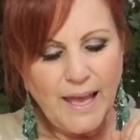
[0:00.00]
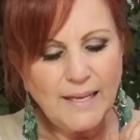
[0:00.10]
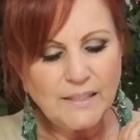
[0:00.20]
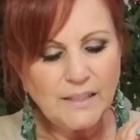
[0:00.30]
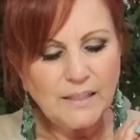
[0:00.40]

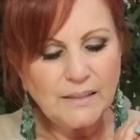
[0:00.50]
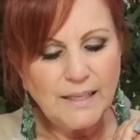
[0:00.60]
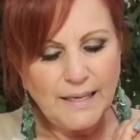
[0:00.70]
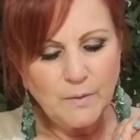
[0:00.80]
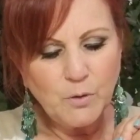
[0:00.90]
and
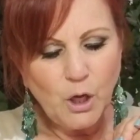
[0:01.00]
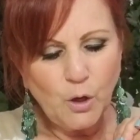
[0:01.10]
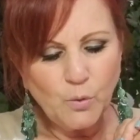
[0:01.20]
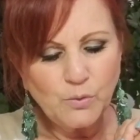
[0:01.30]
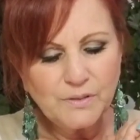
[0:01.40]
let him
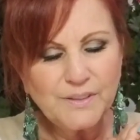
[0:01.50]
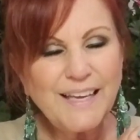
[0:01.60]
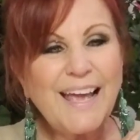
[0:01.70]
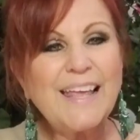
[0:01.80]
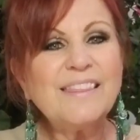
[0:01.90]
go,
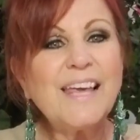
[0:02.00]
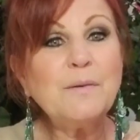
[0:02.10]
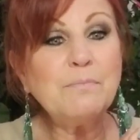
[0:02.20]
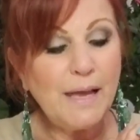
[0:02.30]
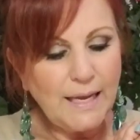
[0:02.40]
and
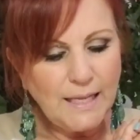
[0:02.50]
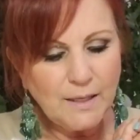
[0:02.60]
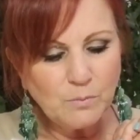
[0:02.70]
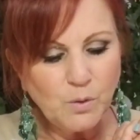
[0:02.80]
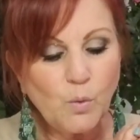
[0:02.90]
then made
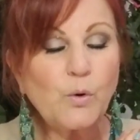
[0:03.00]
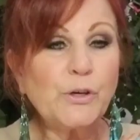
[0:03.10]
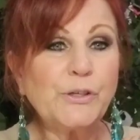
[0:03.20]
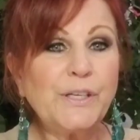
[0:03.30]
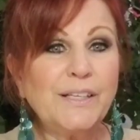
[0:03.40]
him
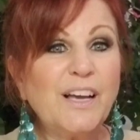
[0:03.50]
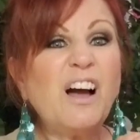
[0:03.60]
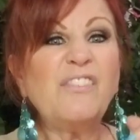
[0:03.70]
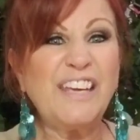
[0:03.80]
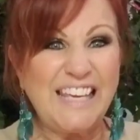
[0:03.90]
lord
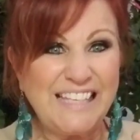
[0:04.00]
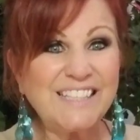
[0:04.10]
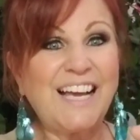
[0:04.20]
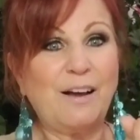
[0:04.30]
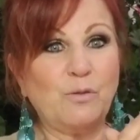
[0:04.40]
of
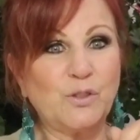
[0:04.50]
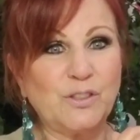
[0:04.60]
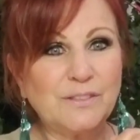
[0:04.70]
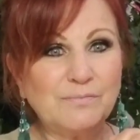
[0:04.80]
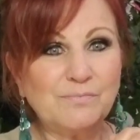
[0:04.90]
his
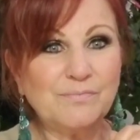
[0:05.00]
house.